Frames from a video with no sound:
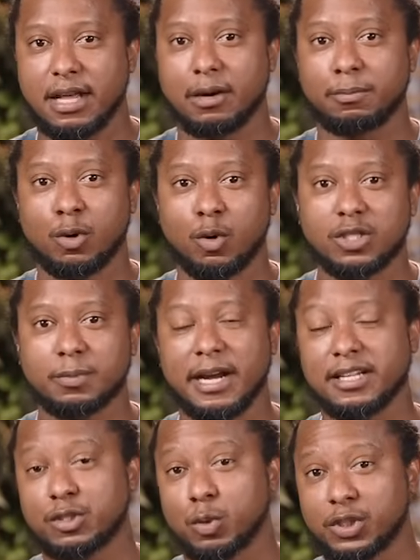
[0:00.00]
are posed by
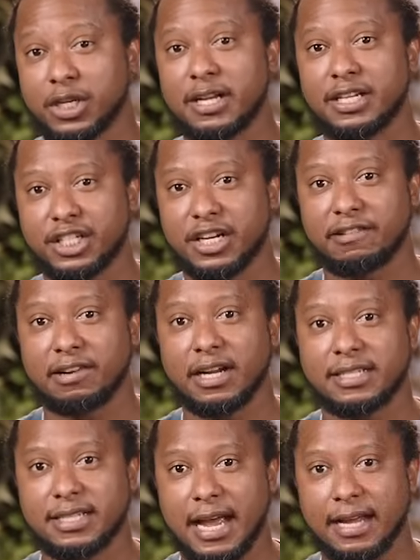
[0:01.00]
social engineering
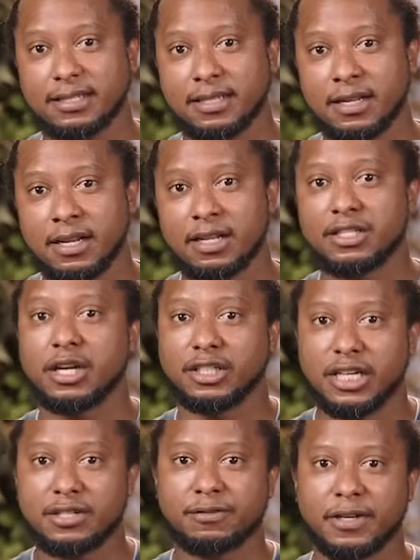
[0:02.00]
attacks, such
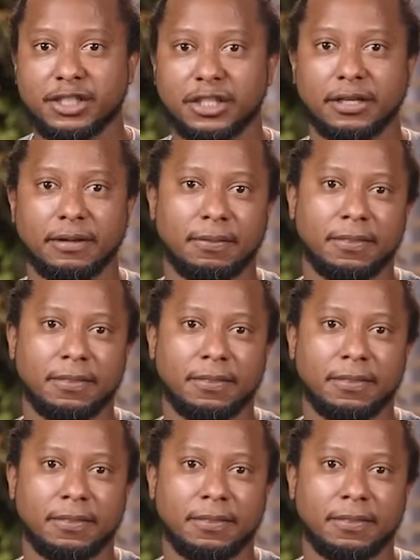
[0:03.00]
as phishing.